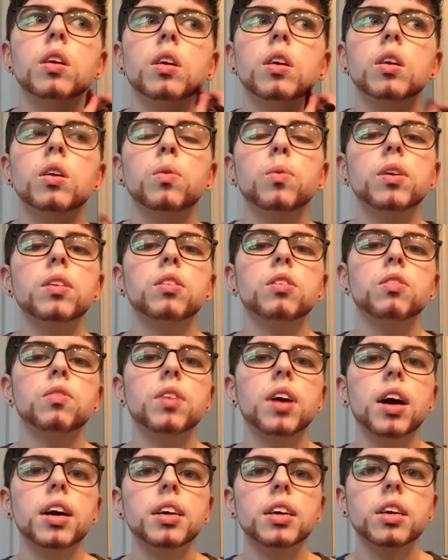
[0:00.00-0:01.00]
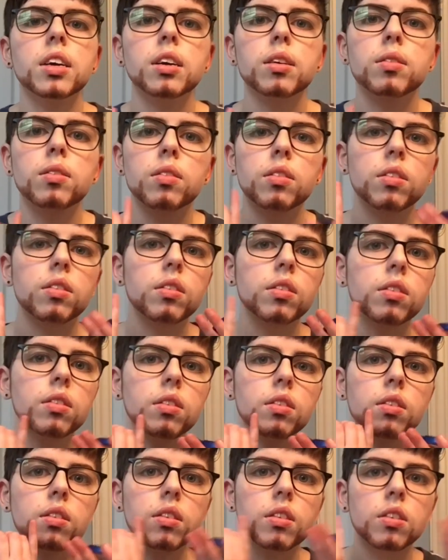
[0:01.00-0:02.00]
Once you've got your
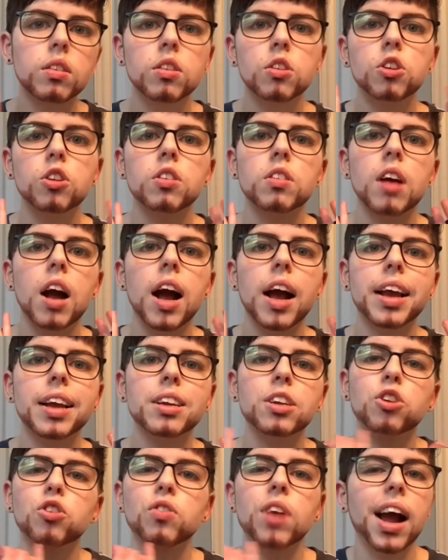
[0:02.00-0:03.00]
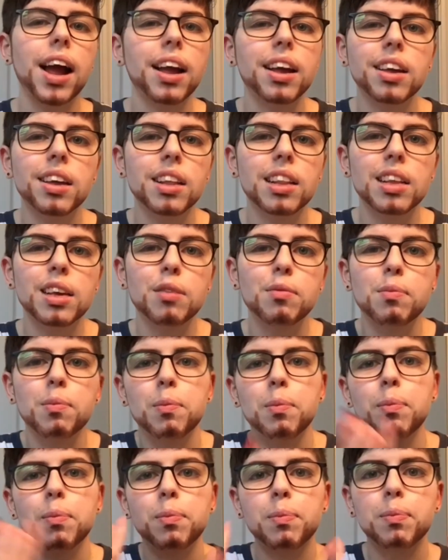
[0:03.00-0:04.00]
side triangle-y
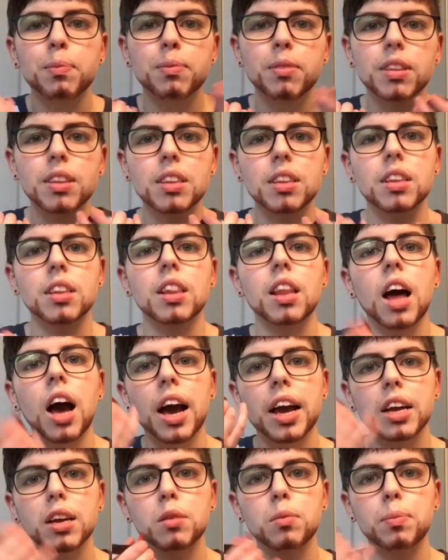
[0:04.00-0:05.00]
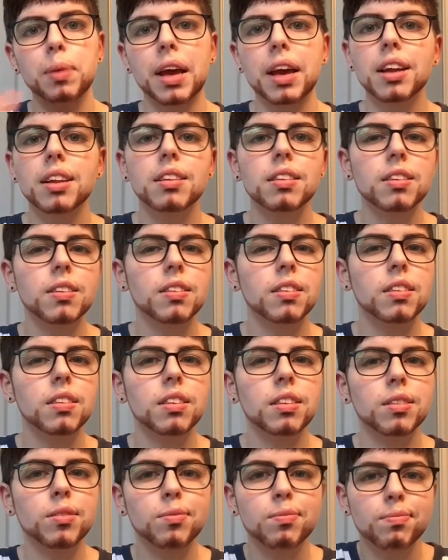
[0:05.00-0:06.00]
line bits,
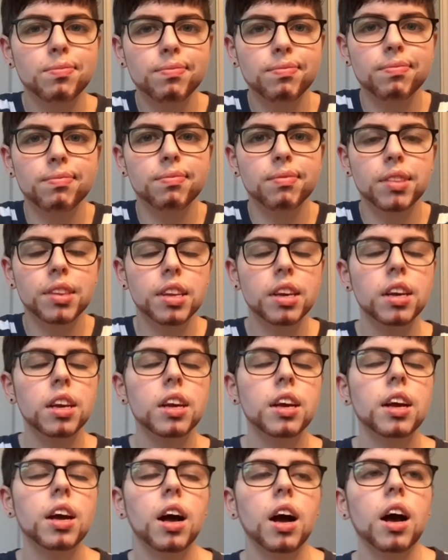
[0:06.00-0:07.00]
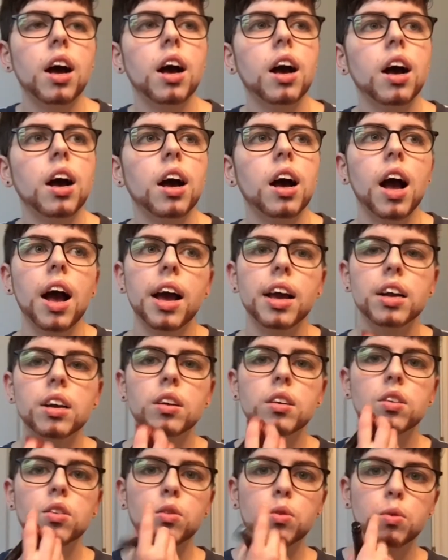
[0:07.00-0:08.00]
I
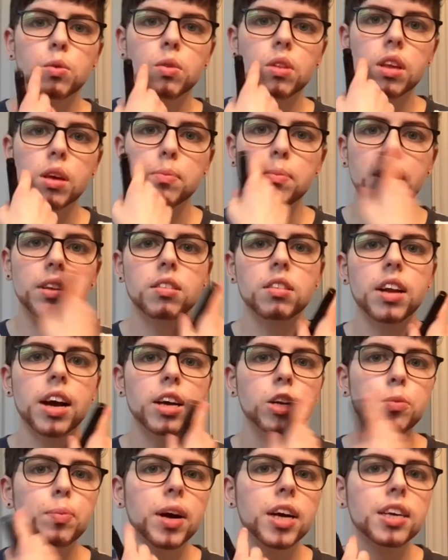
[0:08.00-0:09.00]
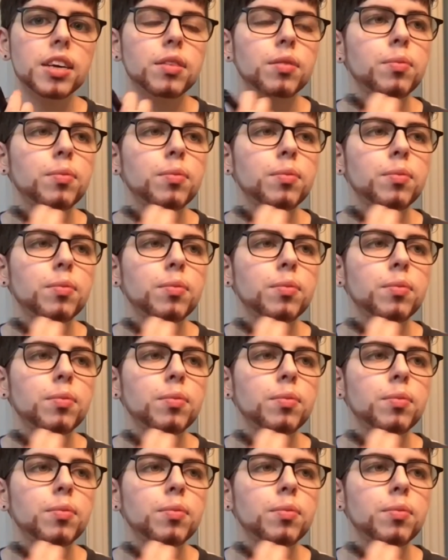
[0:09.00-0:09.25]
do the mustache part.